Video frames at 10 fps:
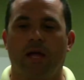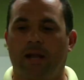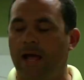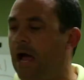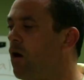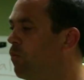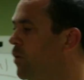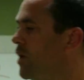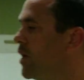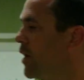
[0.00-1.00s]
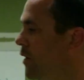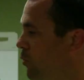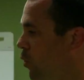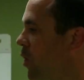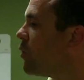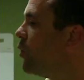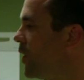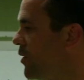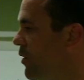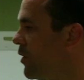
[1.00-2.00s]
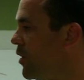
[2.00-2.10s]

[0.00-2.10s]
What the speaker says: and how we can work with